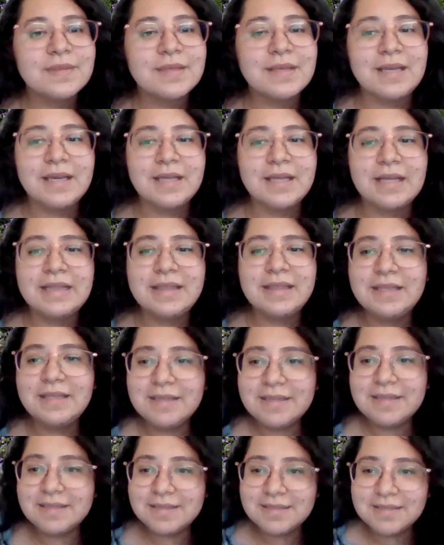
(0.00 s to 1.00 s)
Yeah,
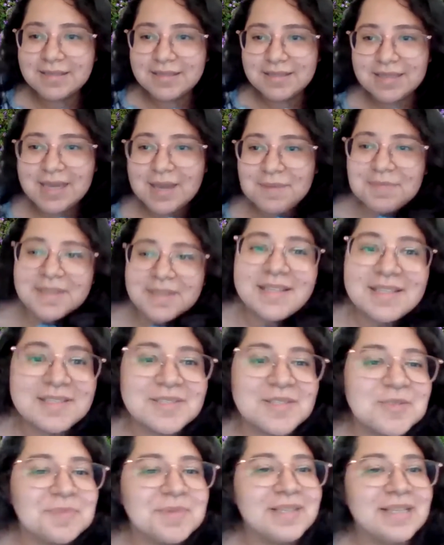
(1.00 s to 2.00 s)
I mean, this
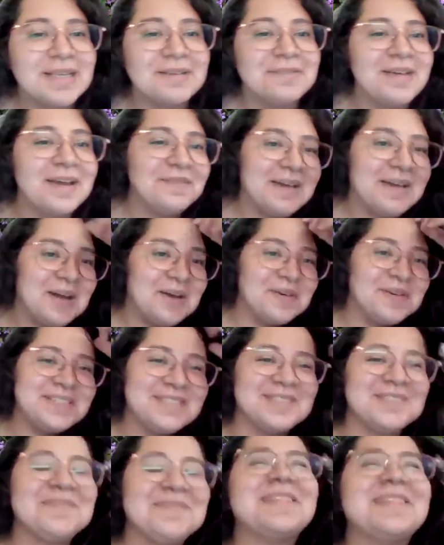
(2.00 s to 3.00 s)
could be like 5
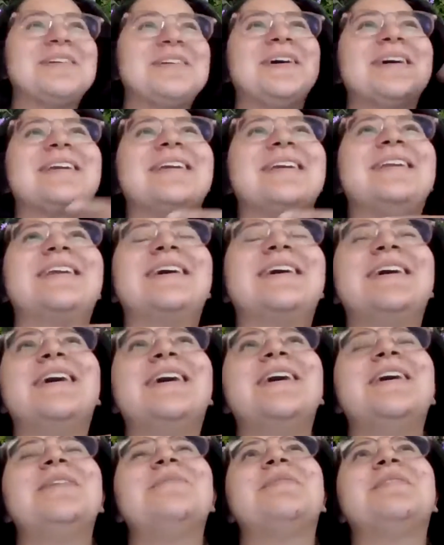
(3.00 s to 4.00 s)
hours of me talking,
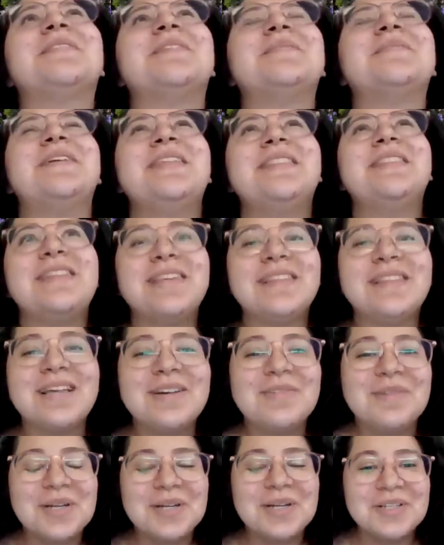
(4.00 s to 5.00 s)
but the main thing that
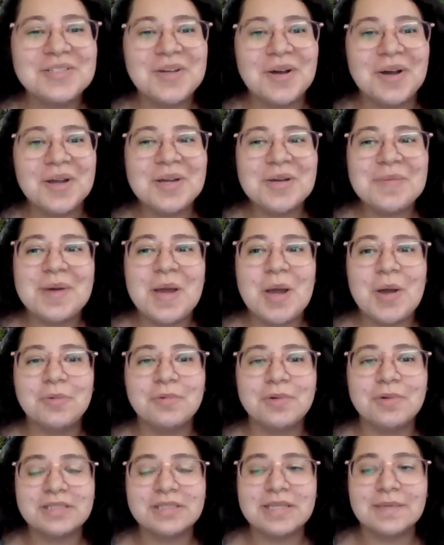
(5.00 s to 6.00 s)
I wanted to talk about
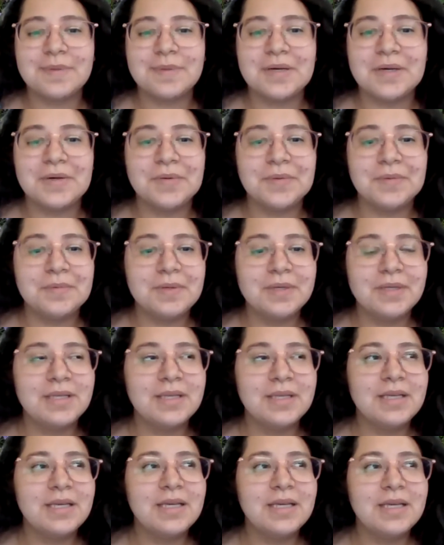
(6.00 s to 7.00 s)
was about
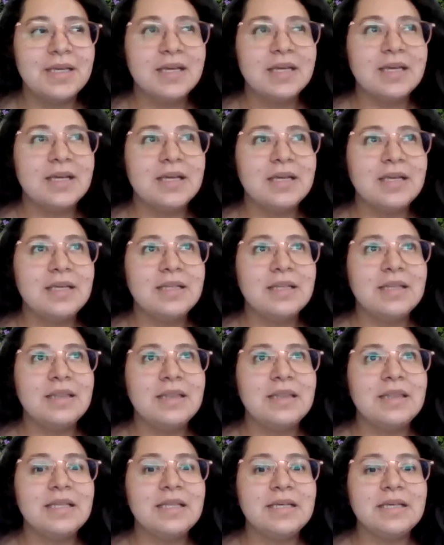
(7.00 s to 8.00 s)

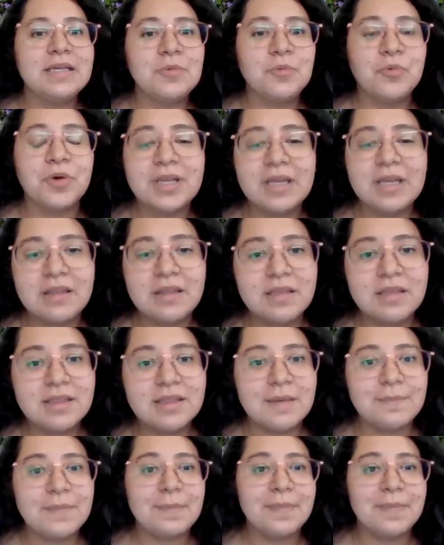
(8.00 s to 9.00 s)
the work ethic
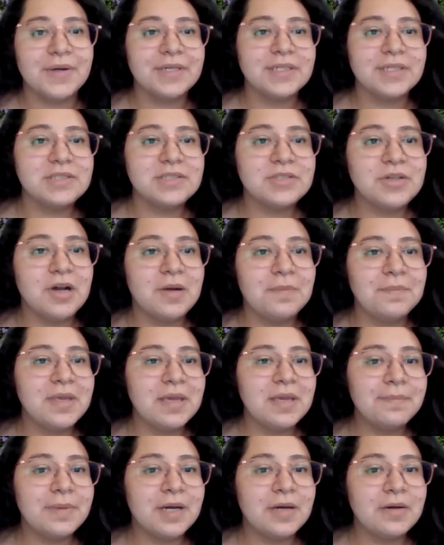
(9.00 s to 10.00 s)
that my parents taught me
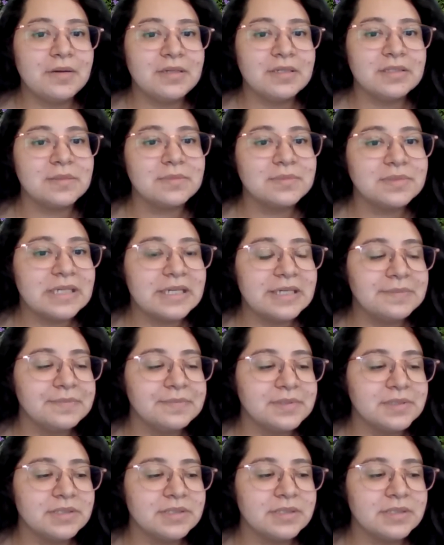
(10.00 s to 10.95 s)
about, because sometimes